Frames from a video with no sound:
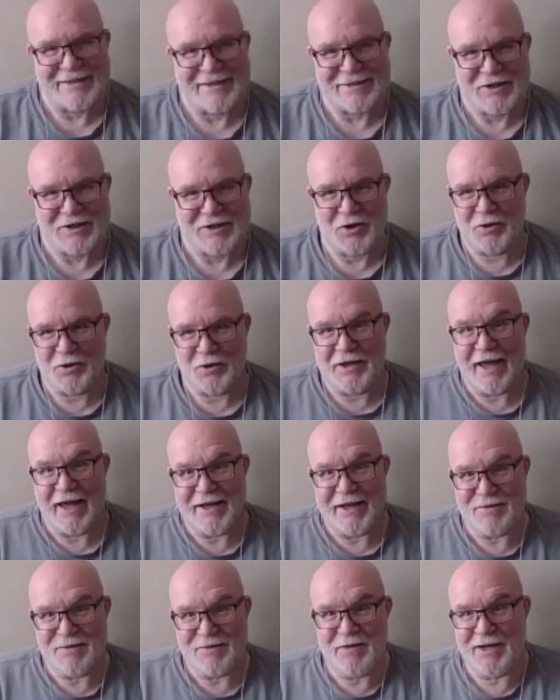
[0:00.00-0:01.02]
so in that
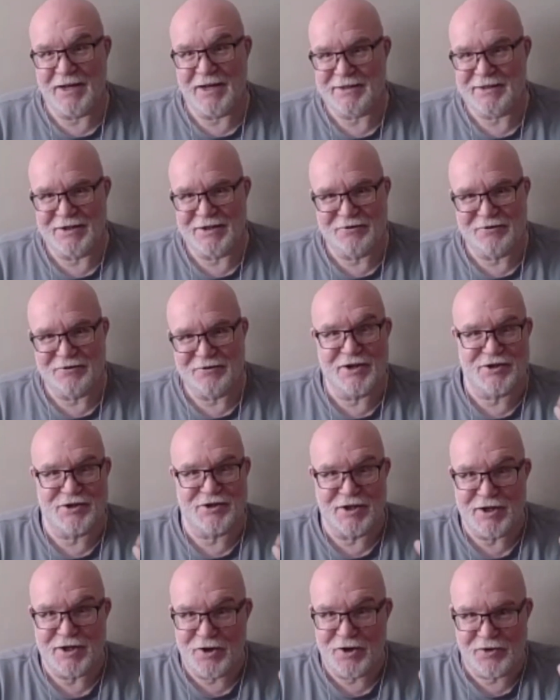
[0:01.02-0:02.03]
hit medicine
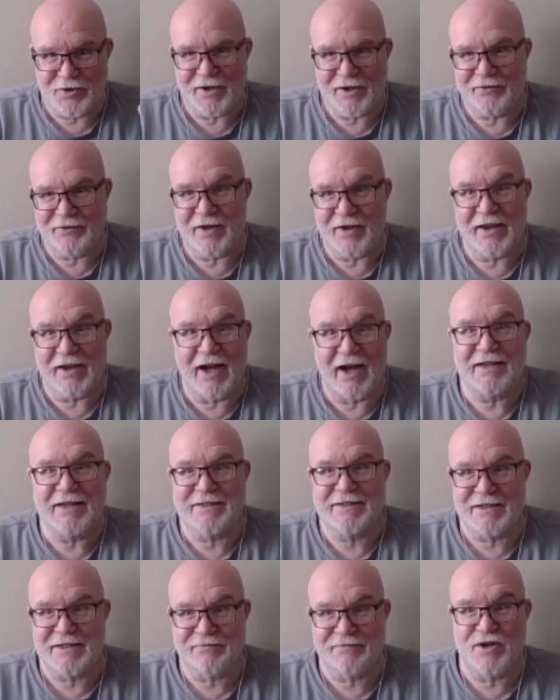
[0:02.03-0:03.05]
tradition, they say
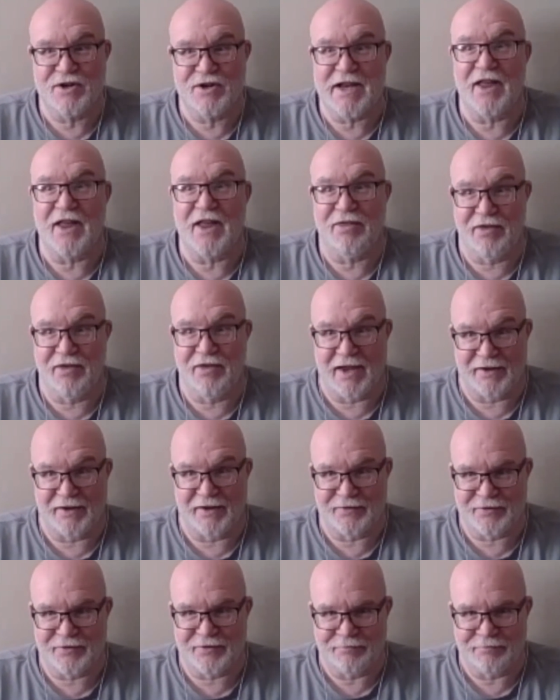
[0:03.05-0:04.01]
ice is for dead things.